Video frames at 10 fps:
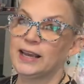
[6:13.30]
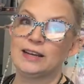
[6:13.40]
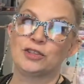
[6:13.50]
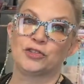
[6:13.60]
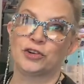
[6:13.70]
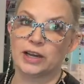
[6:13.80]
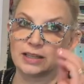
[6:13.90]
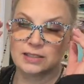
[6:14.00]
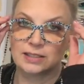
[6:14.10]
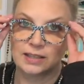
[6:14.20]
eight
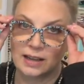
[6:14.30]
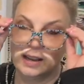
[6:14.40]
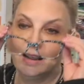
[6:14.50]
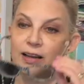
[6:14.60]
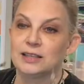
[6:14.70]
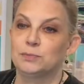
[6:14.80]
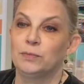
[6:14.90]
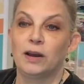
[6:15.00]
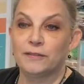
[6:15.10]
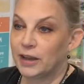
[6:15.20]
threads. Okay. Because
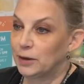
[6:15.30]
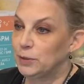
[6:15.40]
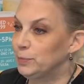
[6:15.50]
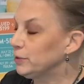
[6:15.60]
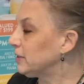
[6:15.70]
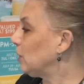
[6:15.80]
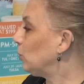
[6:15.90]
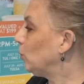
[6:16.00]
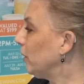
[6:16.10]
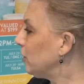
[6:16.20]
I've had people say,
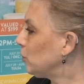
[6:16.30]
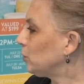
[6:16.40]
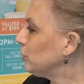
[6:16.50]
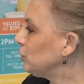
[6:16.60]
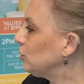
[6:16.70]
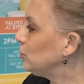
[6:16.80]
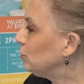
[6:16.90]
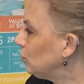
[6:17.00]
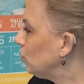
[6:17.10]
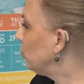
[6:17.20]
well, what in the world do you do